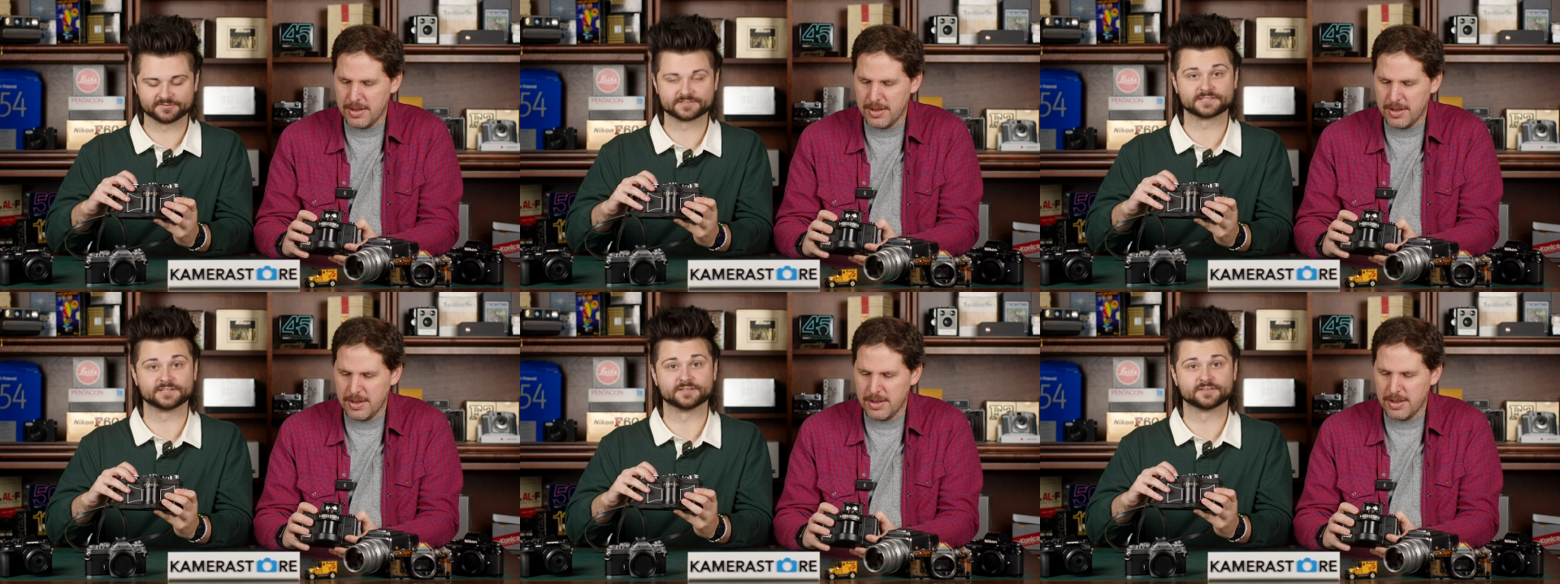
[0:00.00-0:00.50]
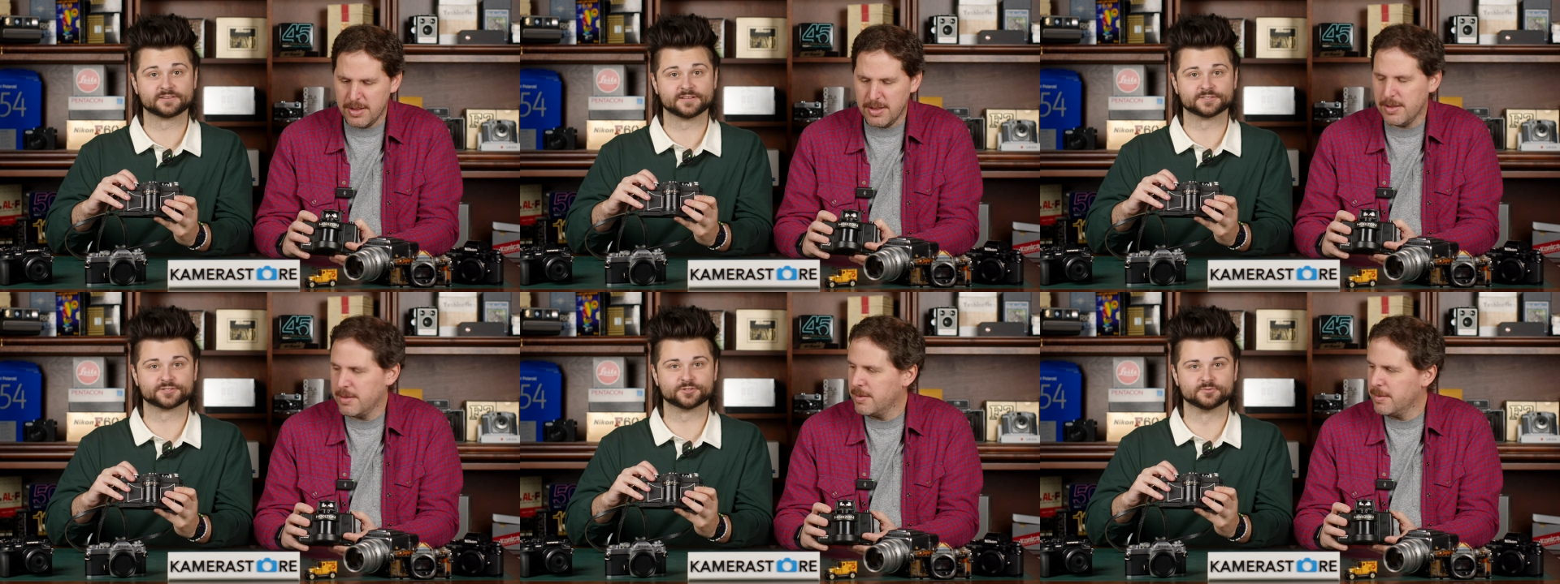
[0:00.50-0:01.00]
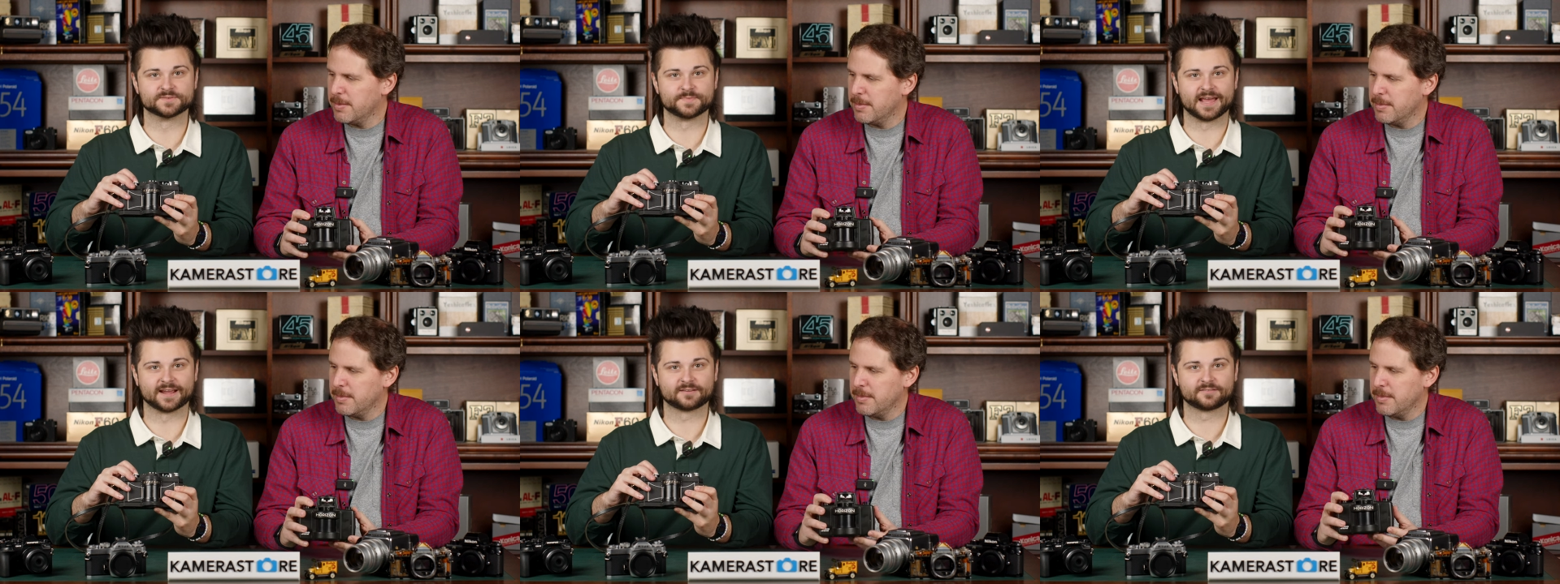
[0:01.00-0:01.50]
Speaker 1: you'll see it
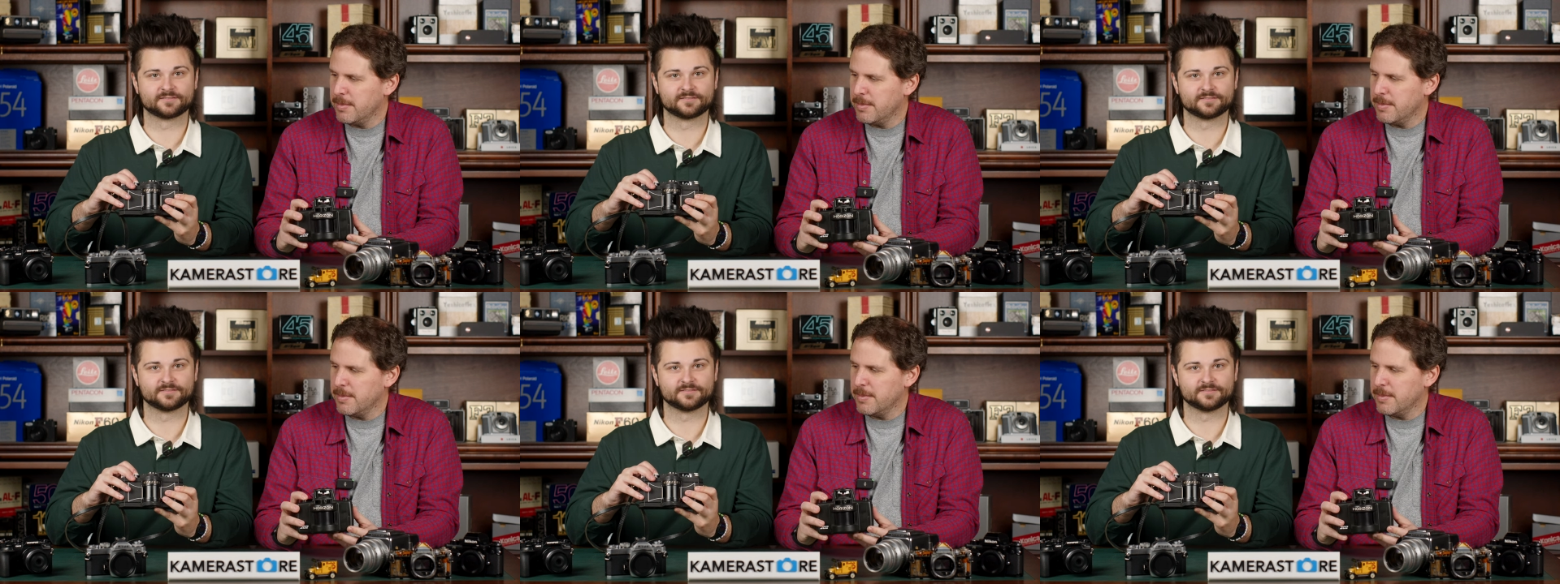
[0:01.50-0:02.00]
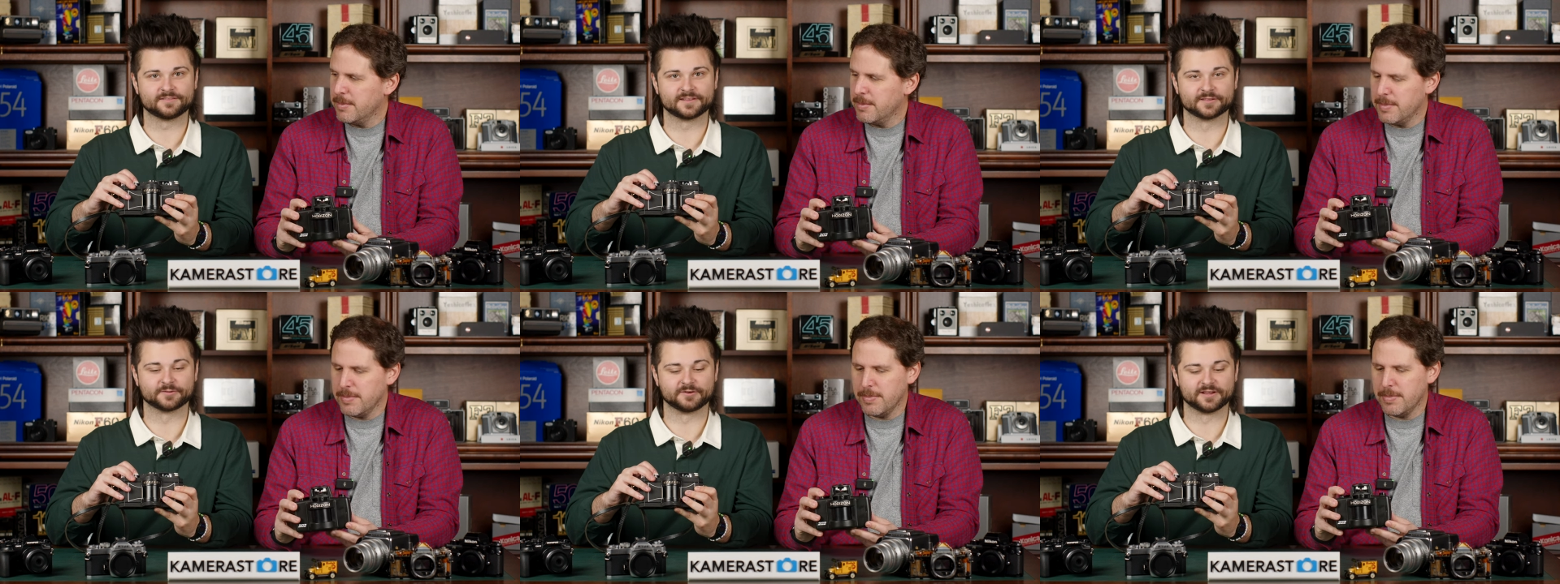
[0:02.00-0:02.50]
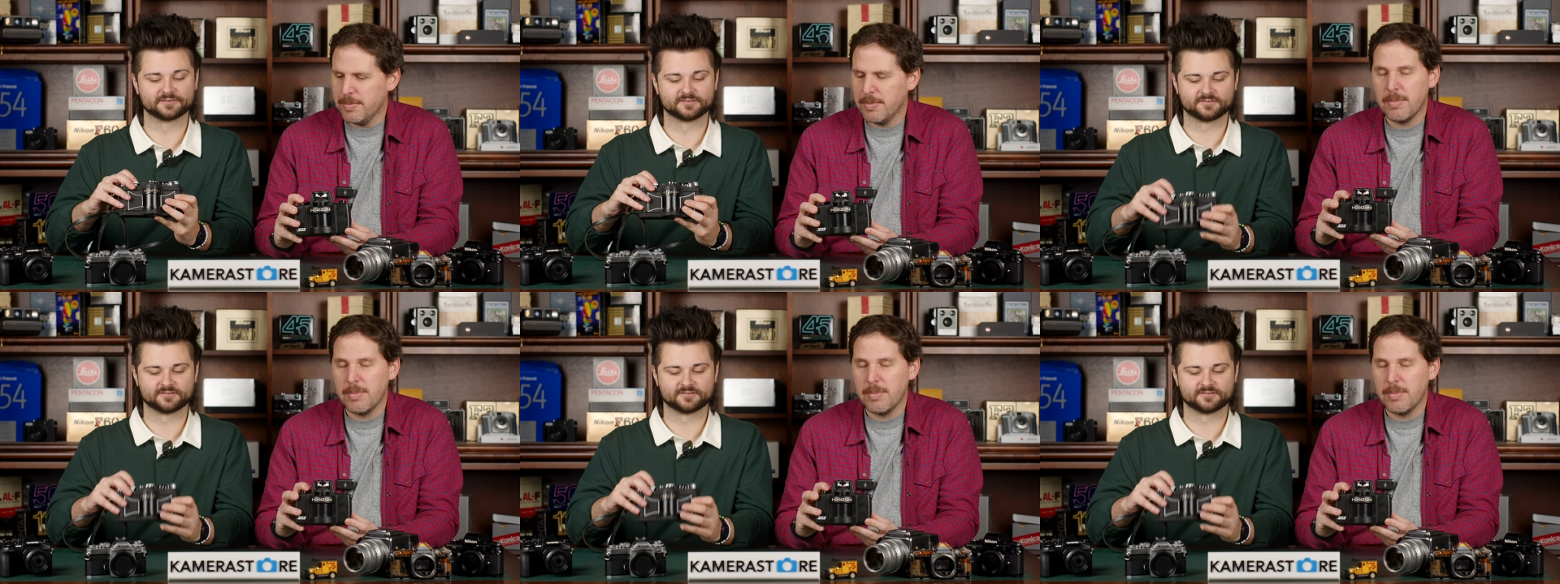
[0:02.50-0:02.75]
shoots back the other way.